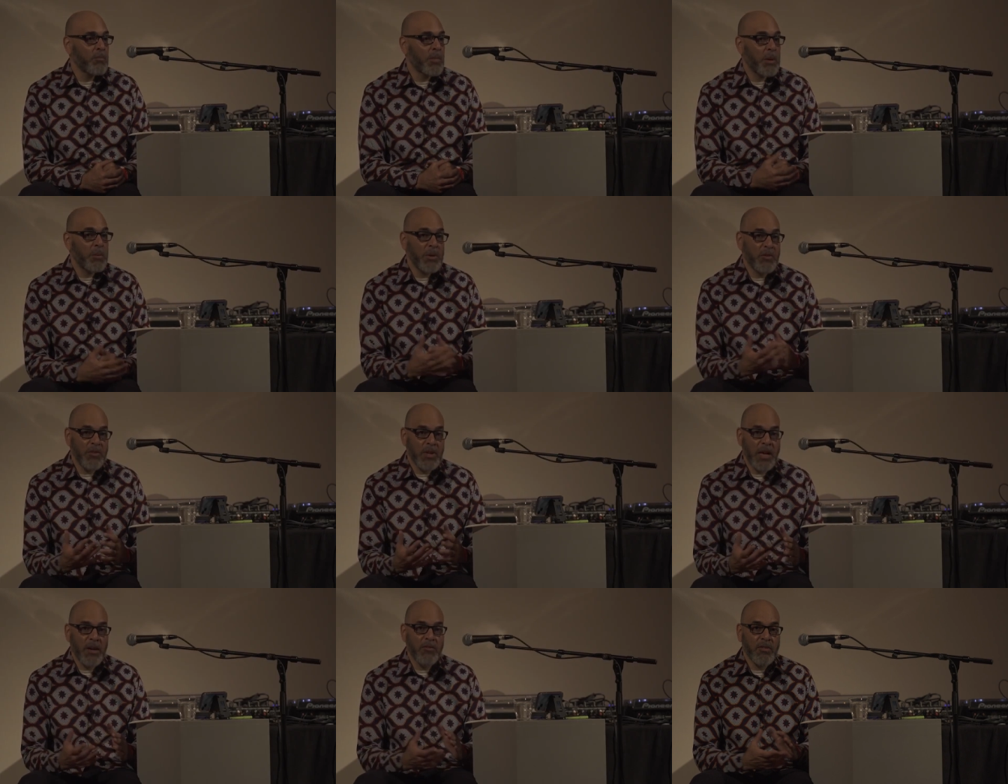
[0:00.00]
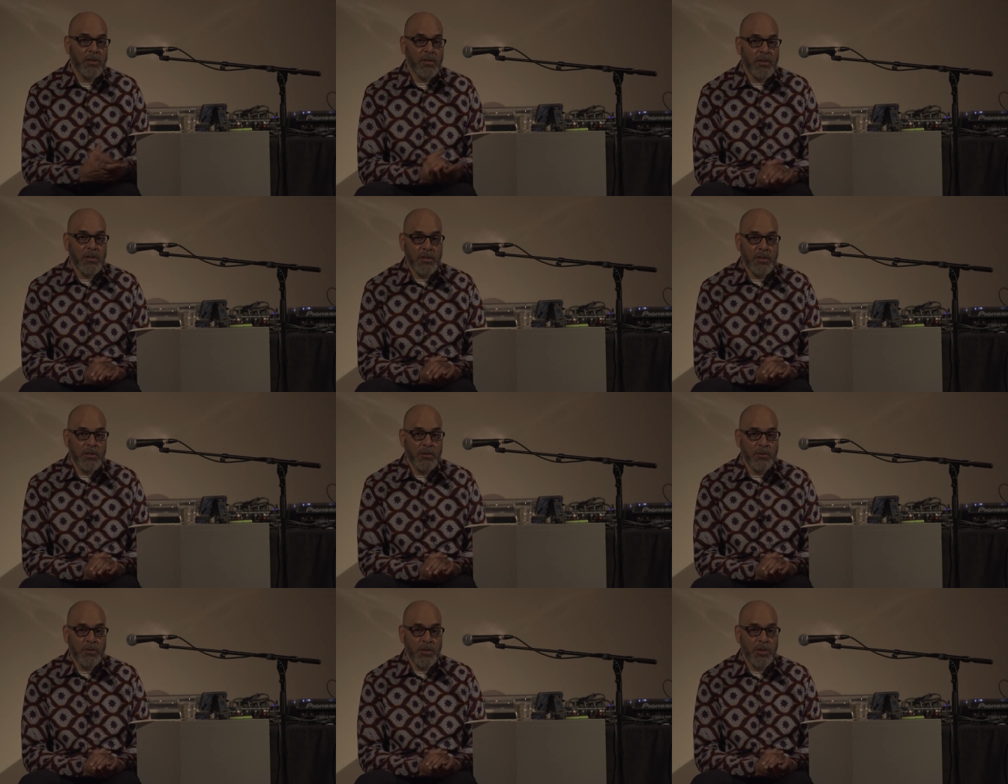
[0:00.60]
maybe even have a, a
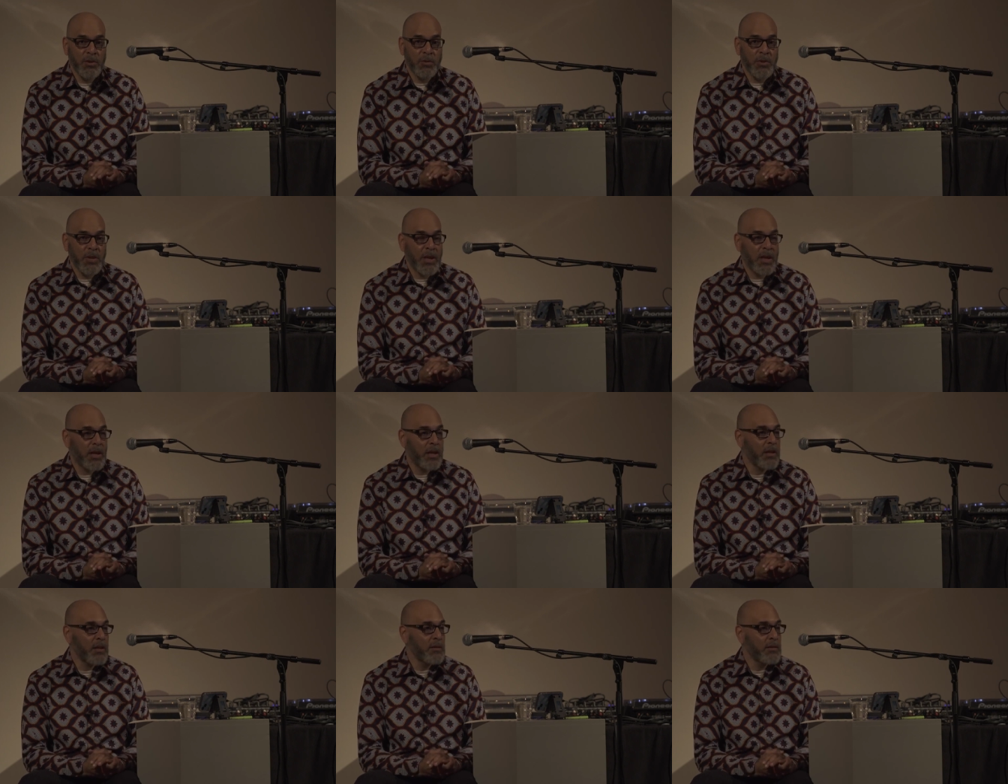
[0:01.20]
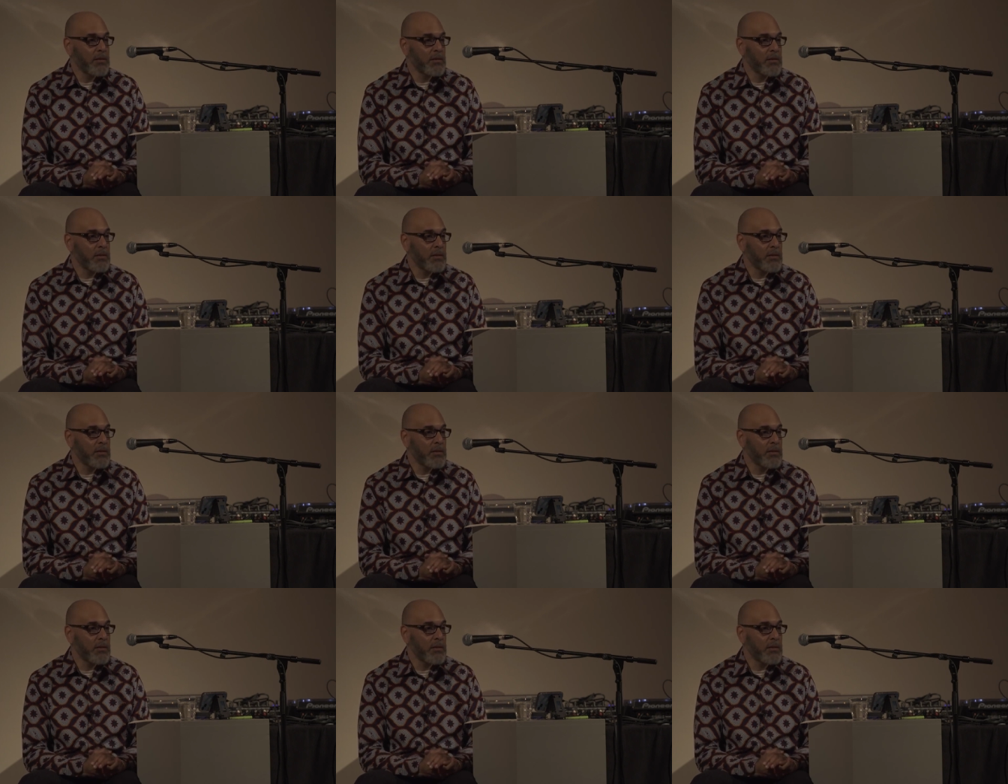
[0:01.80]
little Q and A.